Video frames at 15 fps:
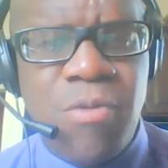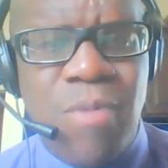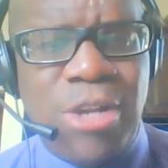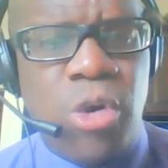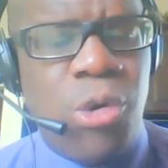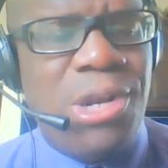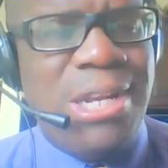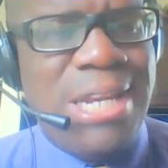
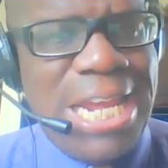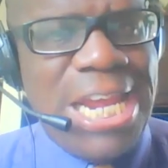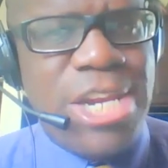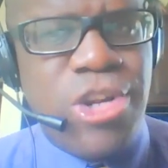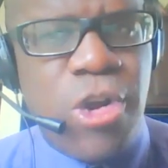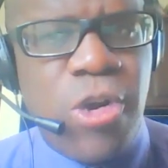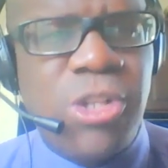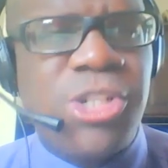right? Or
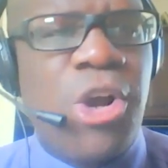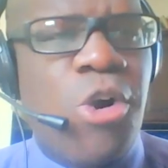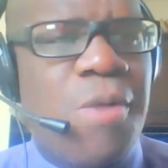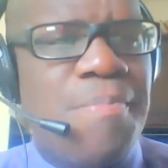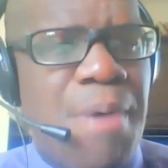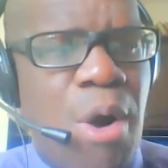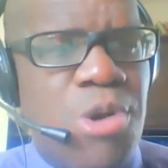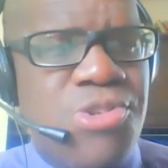leaders are
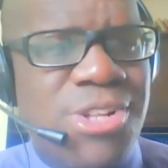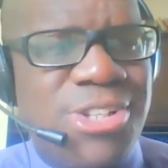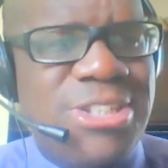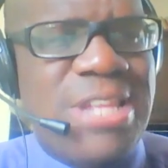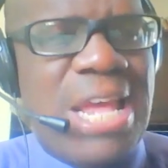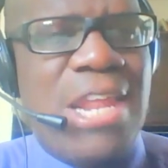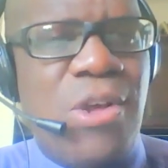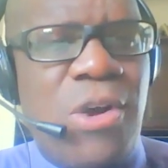about
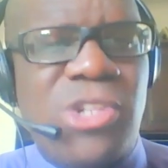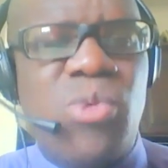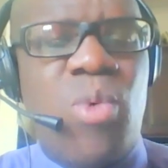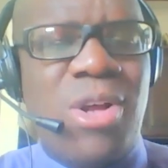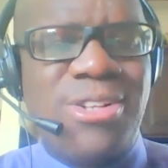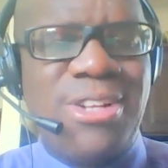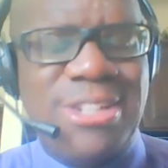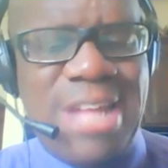just telling us
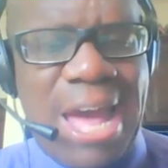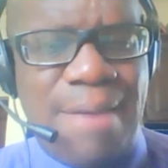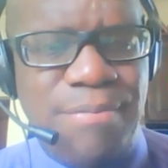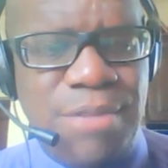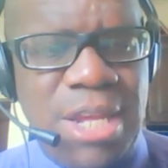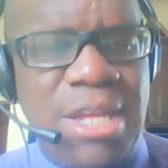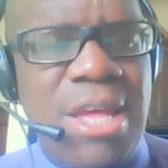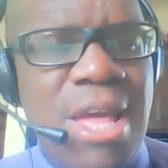what is
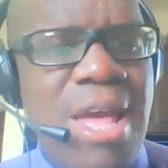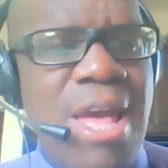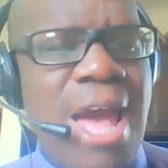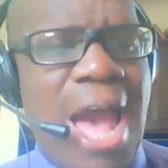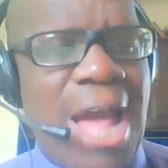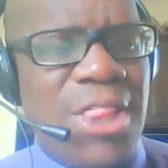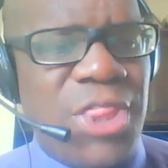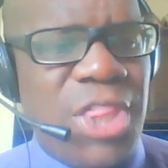happening
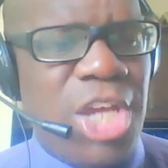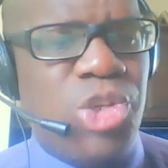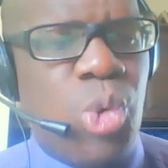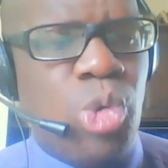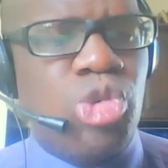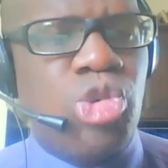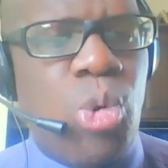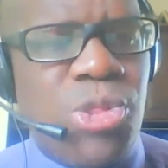and they
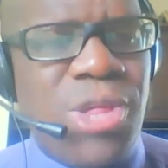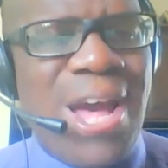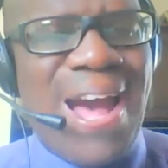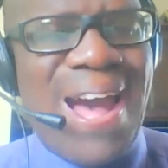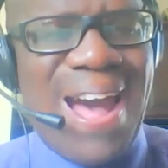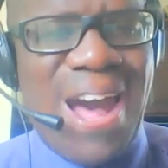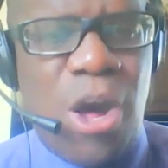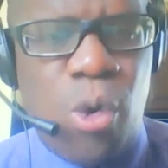don't know the
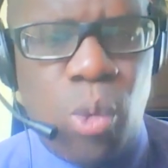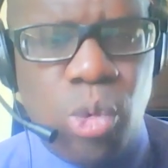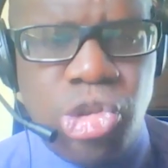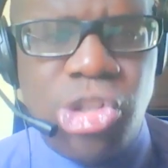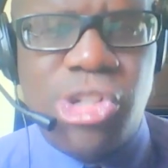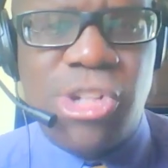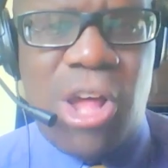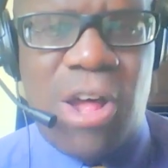how
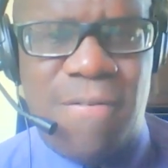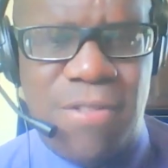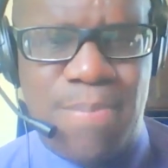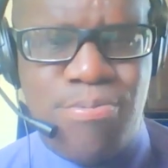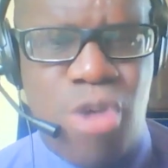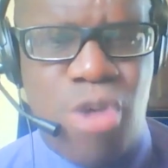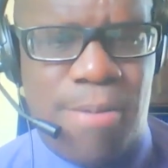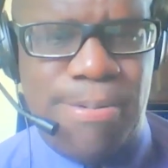to solve the
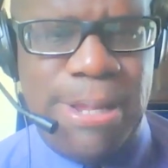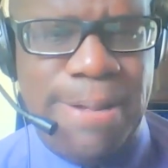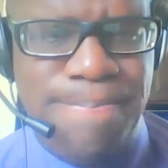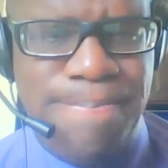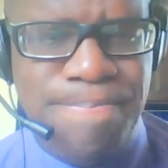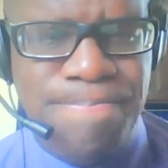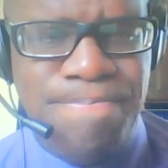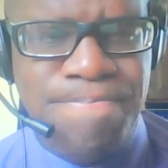problem.
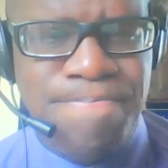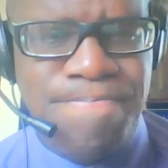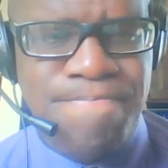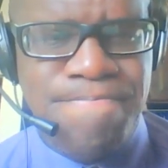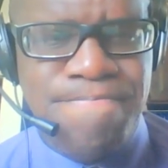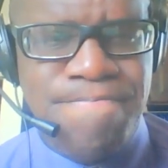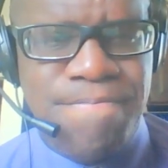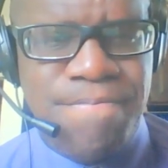
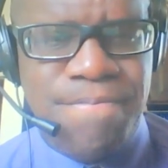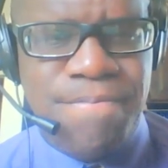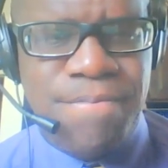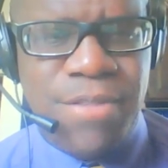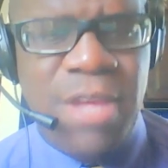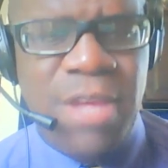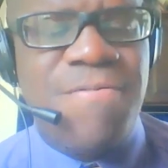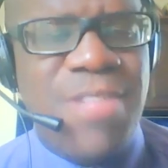
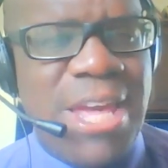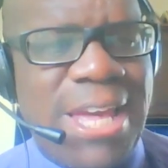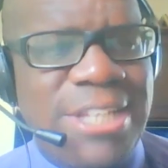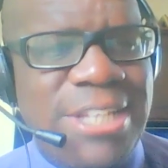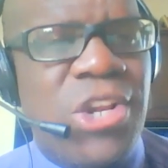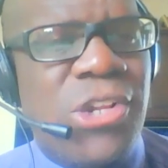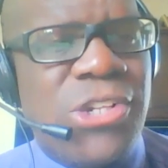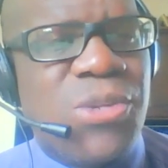If they
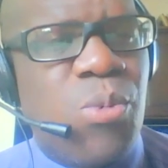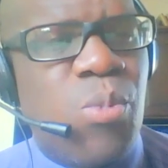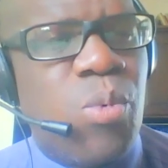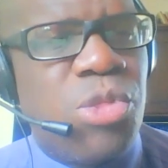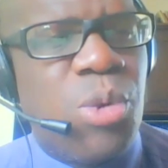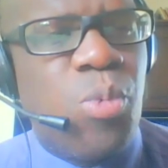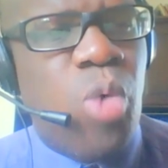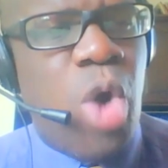can tell us
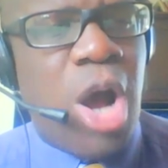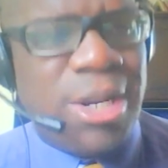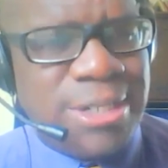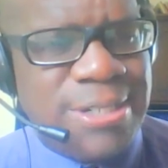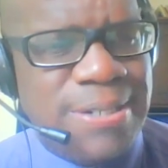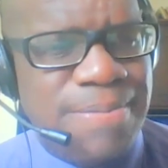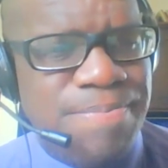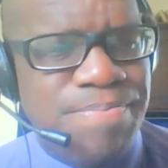the
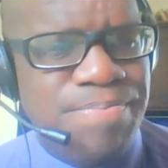what,